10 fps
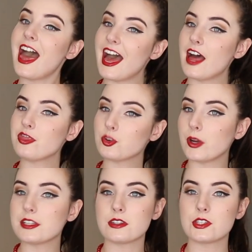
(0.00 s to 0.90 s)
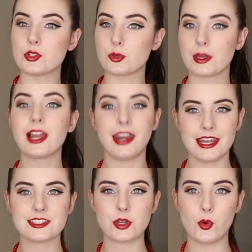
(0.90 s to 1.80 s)
and the rest of the soup.
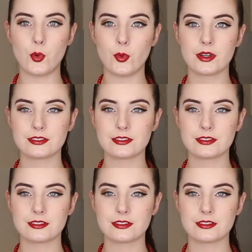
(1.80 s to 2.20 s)
Let's go.